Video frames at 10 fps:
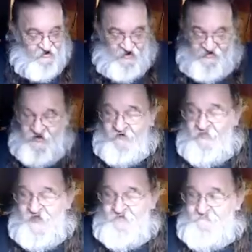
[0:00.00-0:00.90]
I
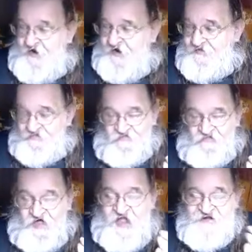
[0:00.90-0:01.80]
know that my
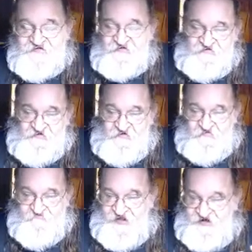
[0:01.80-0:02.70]
light
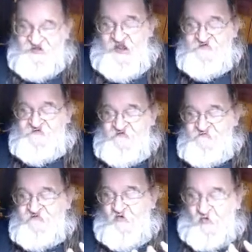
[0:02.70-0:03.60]

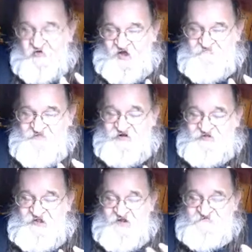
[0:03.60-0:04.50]
medications, cordon
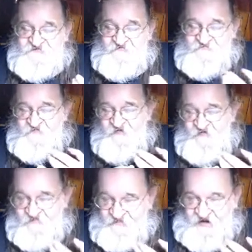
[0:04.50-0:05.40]
medications
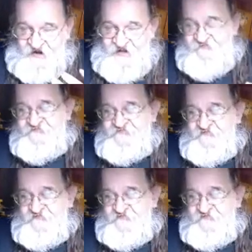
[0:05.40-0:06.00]
that I have